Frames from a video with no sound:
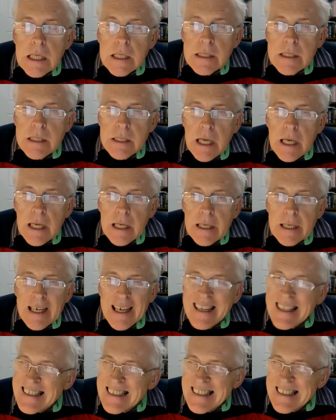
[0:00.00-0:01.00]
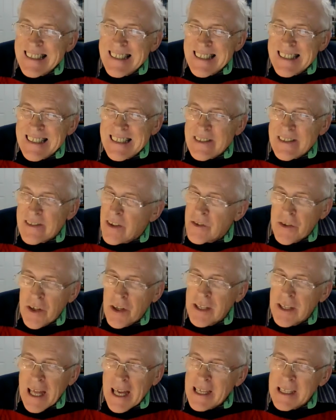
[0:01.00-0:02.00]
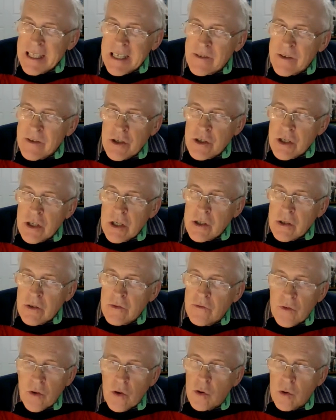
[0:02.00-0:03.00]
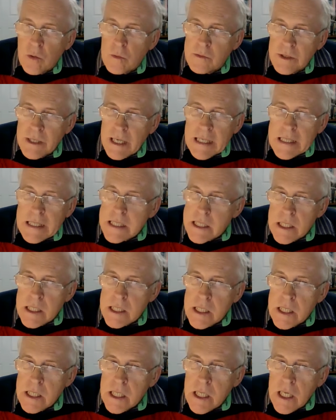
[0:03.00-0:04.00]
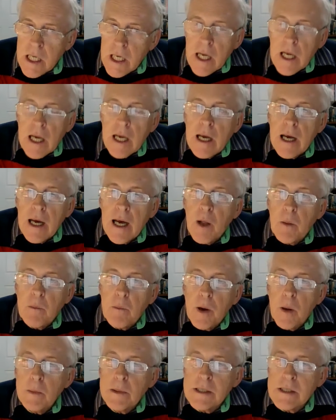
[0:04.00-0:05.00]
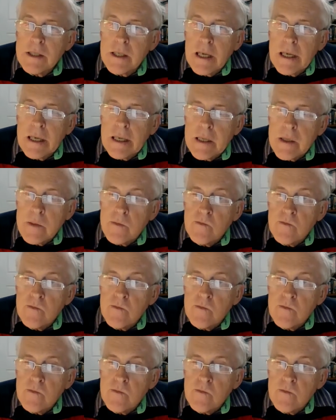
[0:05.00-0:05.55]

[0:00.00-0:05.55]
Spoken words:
say, not done any of the journal forms yet. I'll probably say,